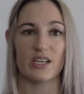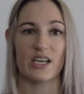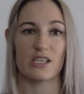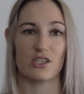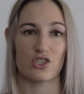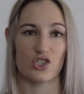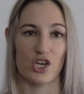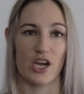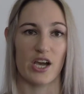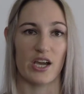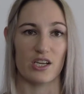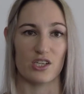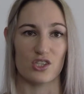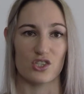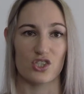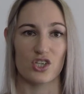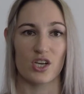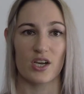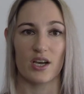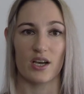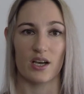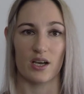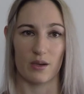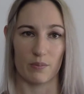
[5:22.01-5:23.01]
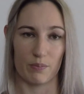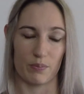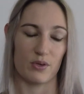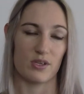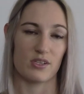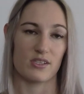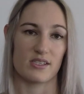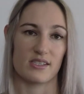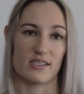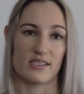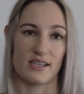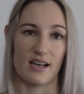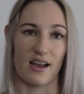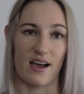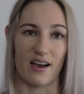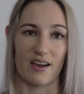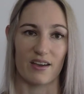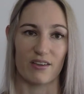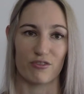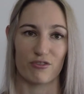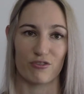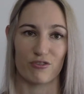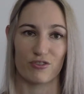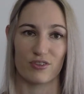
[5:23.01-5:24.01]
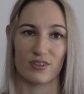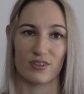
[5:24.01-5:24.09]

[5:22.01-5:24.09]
can change a person's life.